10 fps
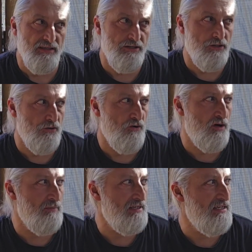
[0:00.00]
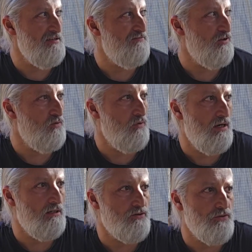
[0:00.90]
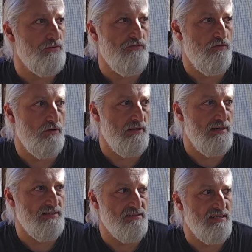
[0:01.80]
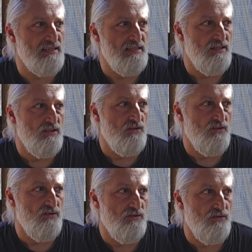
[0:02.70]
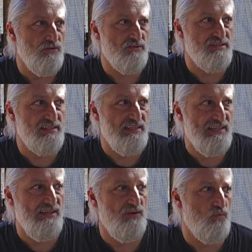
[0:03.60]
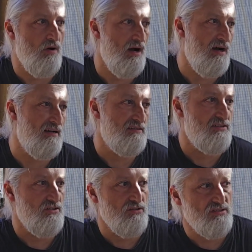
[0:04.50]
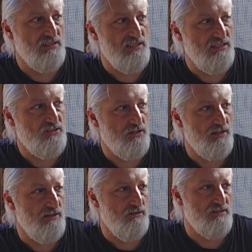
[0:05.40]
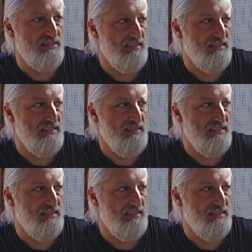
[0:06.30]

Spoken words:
Normally if you walk through the forest, you'll see rocks, you'll see dirt, you'll see